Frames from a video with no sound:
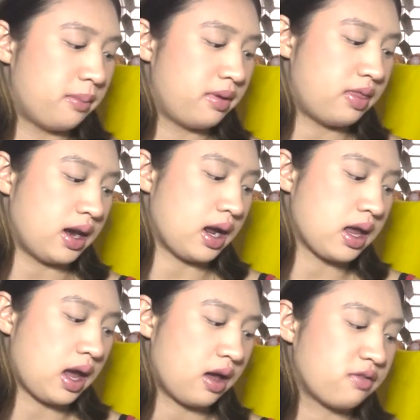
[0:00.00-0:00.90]
Then I
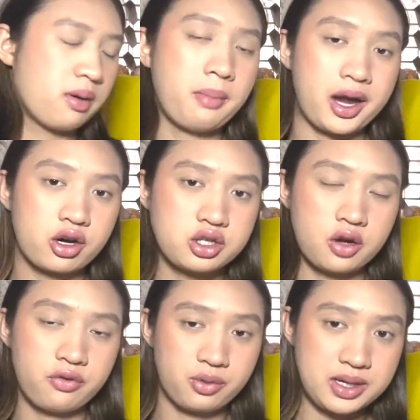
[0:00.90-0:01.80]
have
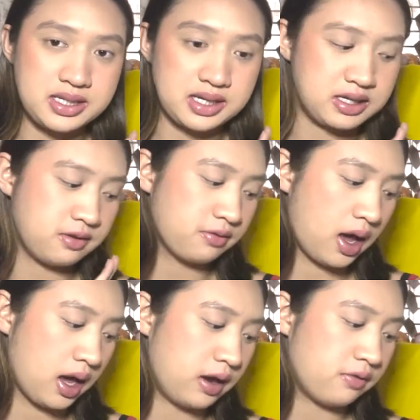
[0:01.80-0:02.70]
Microsoft
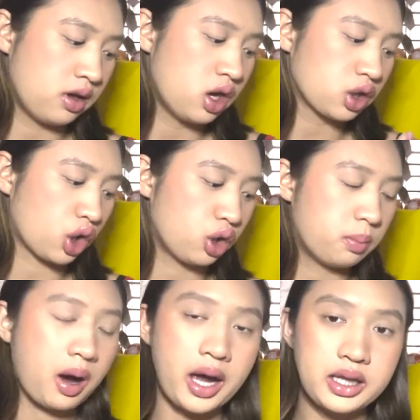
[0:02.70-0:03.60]
365
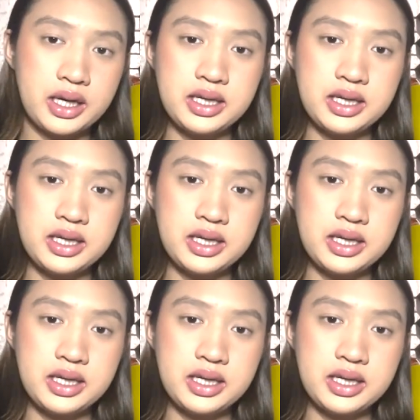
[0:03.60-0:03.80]
Copilot.